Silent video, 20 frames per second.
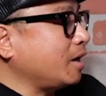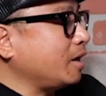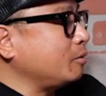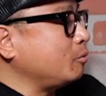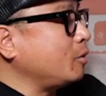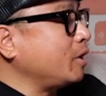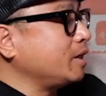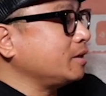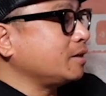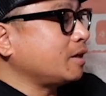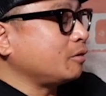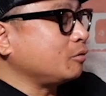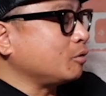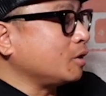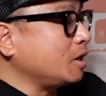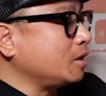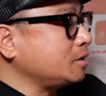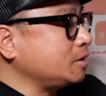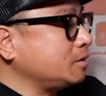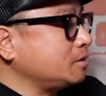went and I
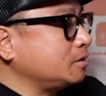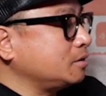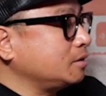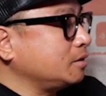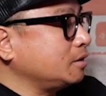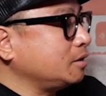rushed.